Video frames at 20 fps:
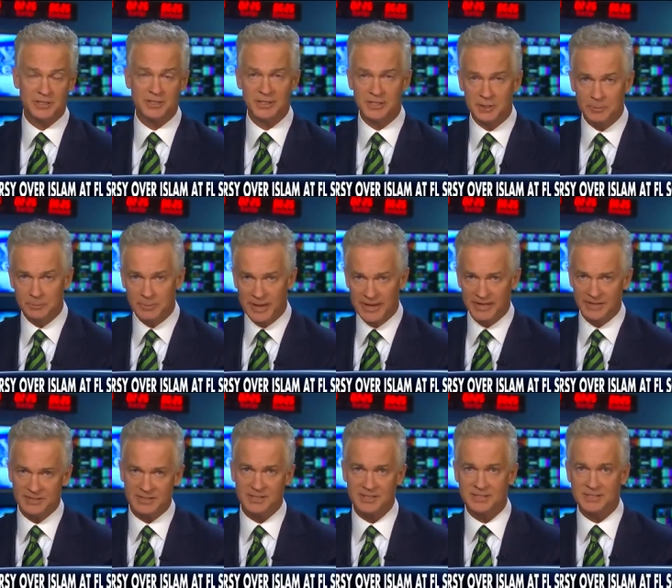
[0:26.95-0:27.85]
The debate
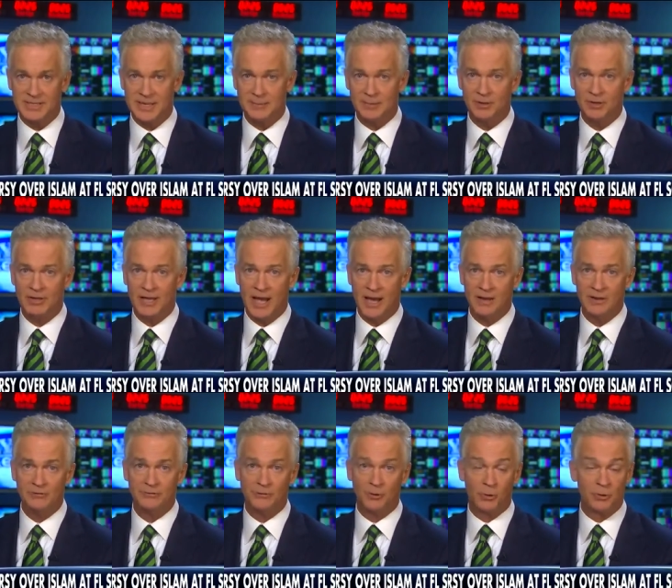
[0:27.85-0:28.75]
is in Seminole
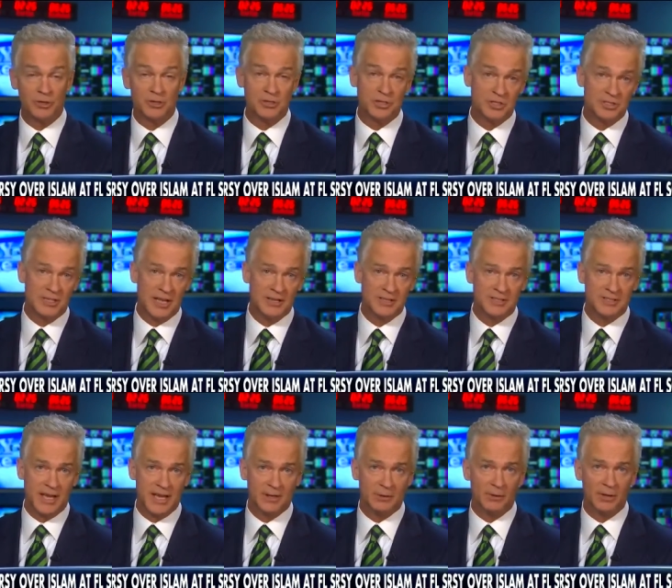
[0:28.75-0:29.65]
County, Florida, just
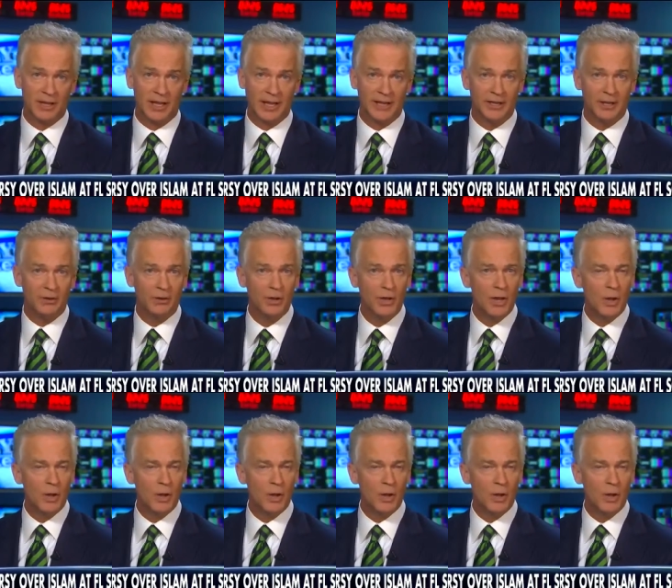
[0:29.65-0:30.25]
outside Orlando,